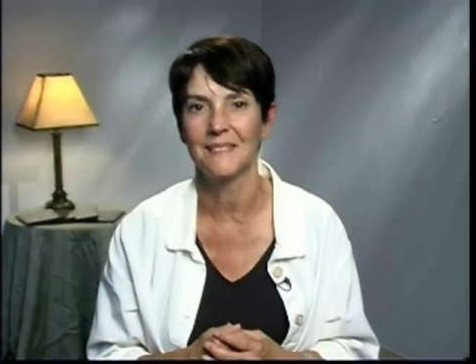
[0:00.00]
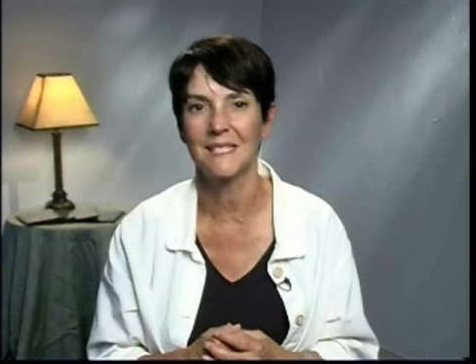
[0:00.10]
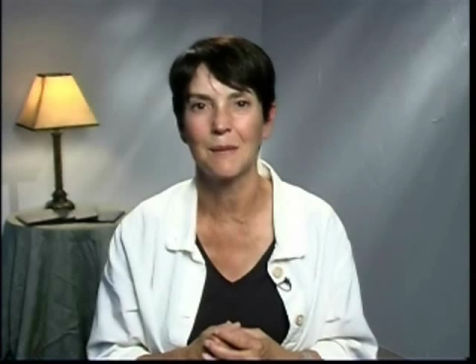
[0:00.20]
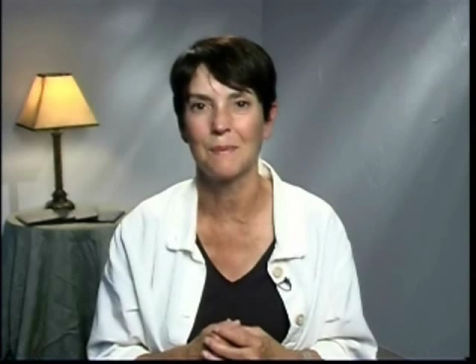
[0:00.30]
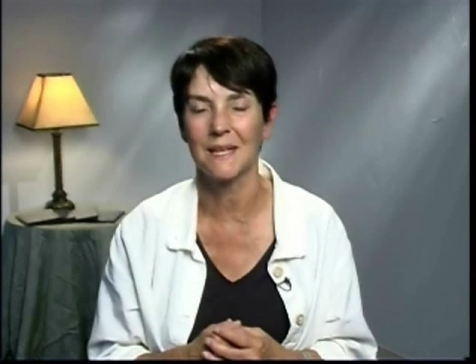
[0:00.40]

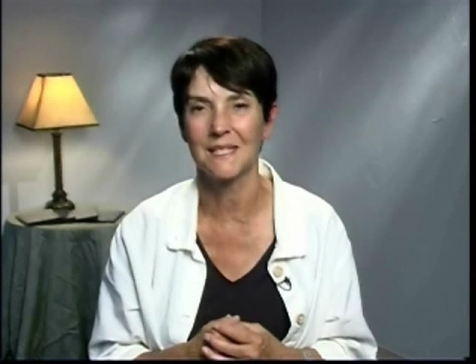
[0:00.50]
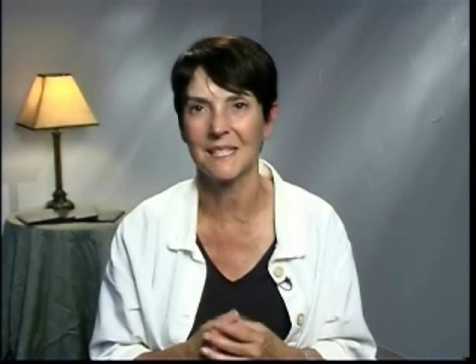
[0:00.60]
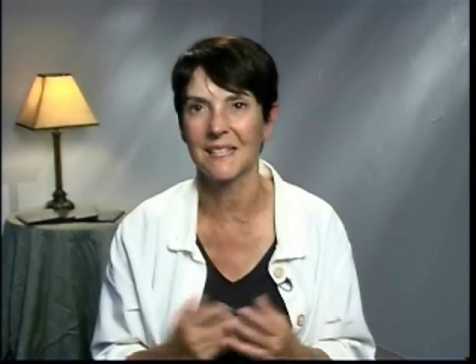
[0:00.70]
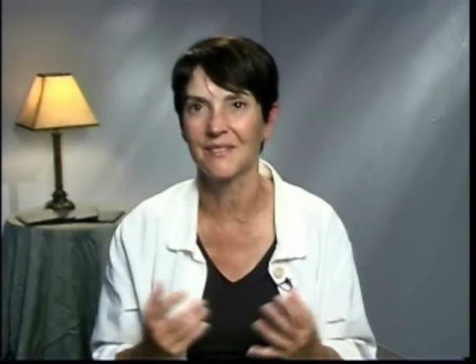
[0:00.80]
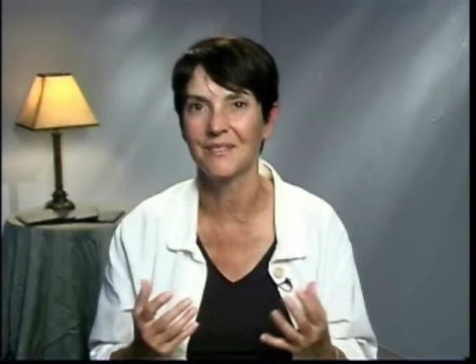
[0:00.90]
It's the
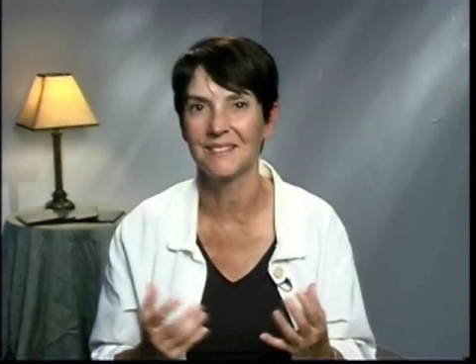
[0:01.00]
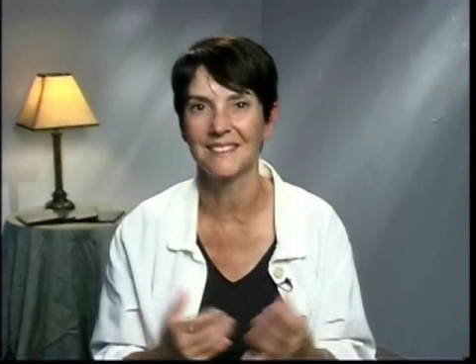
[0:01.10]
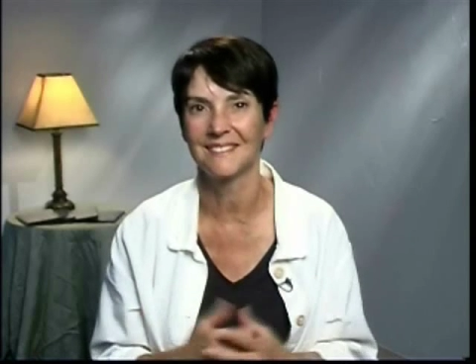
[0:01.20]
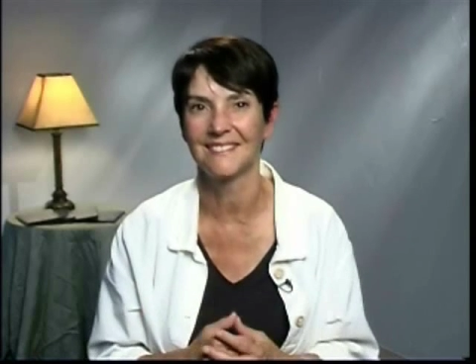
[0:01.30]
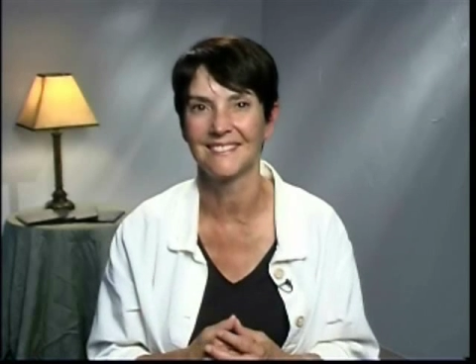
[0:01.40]
biggest gift
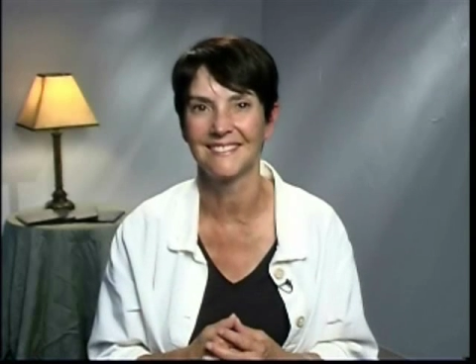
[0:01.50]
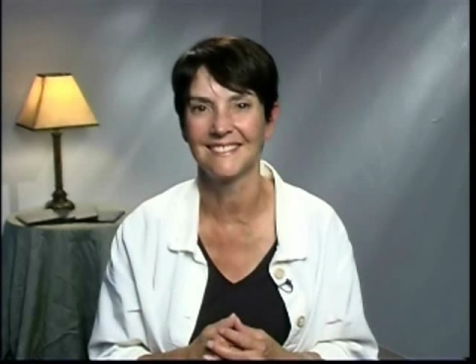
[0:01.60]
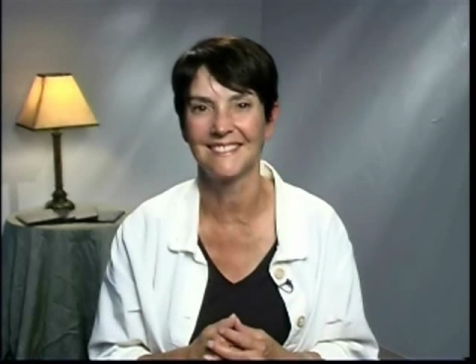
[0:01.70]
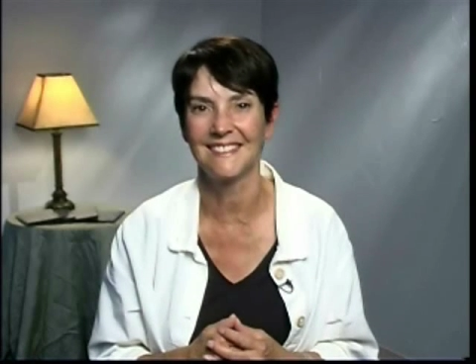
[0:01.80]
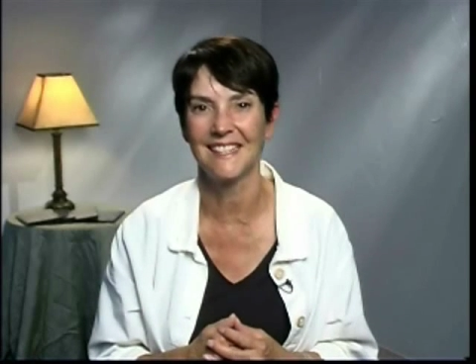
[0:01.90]

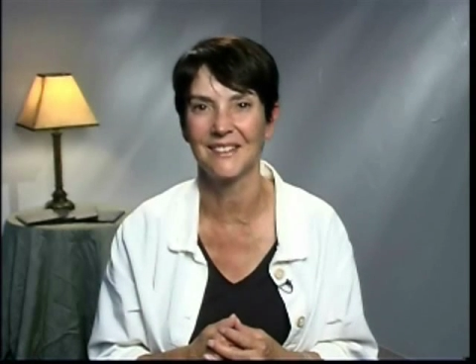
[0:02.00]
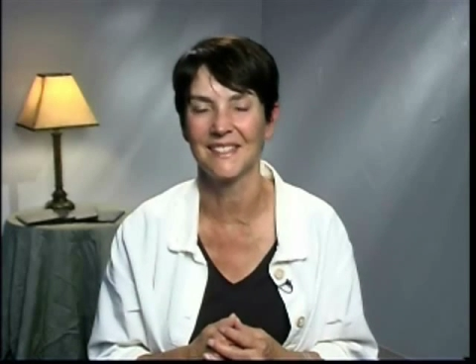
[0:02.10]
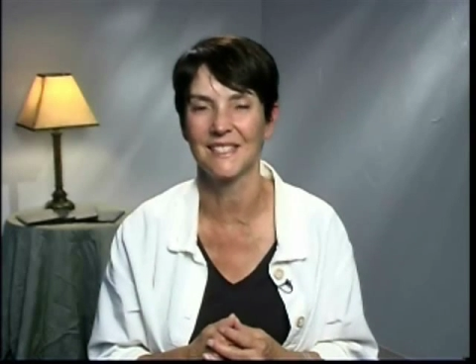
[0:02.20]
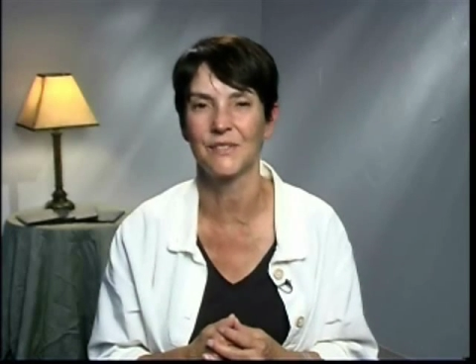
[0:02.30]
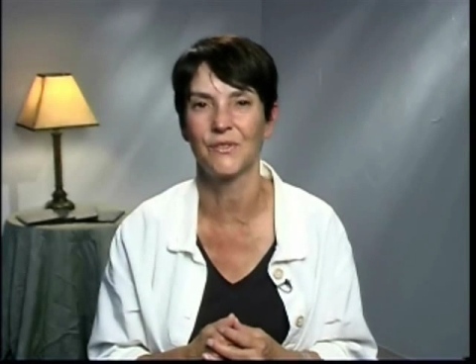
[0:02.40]
there is